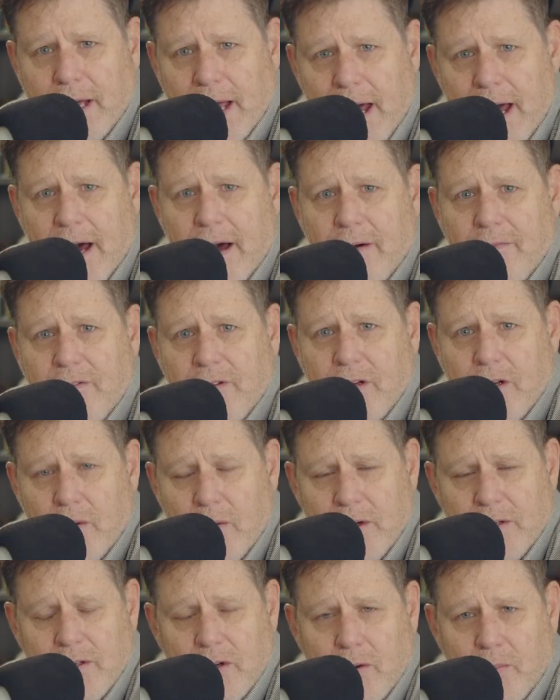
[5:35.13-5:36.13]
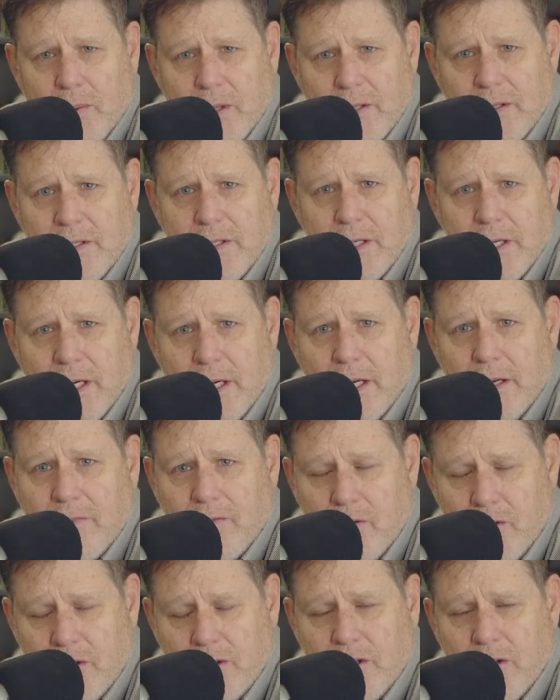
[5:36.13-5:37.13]
have the USOPC and,
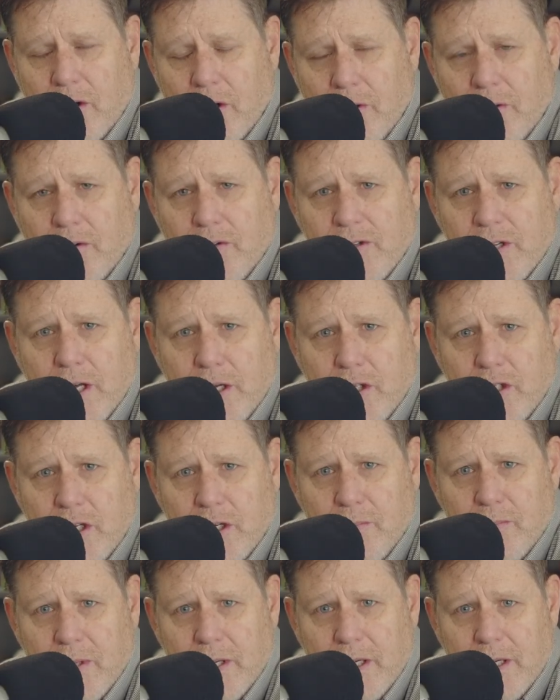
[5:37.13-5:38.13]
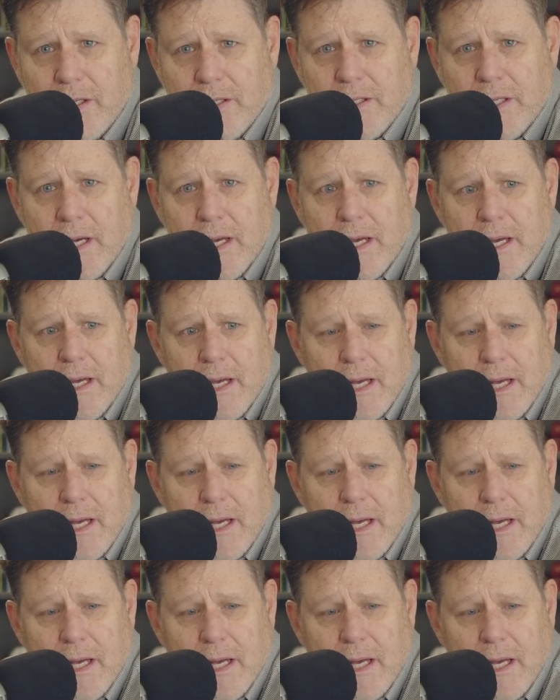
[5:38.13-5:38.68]
of course, all those NGBs